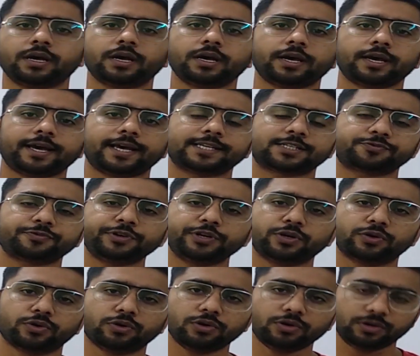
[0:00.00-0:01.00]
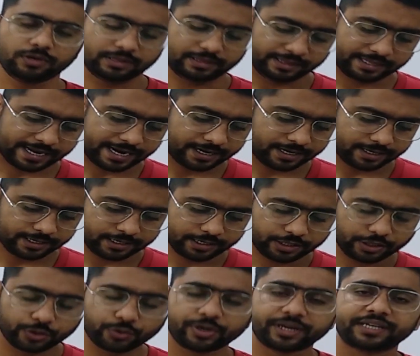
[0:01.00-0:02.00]
As we know that
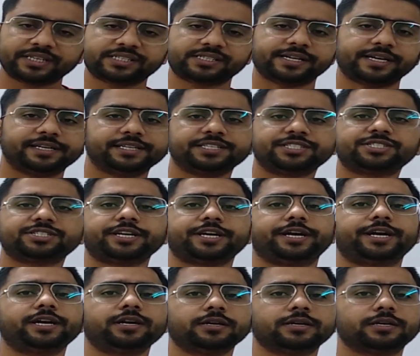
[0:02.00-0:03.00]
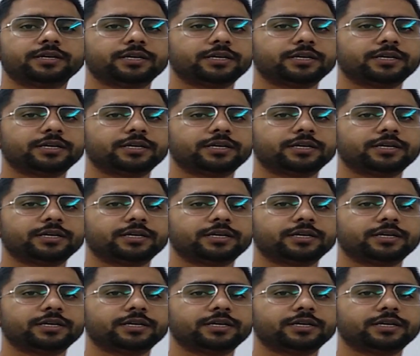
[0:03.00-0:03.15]
during steady state,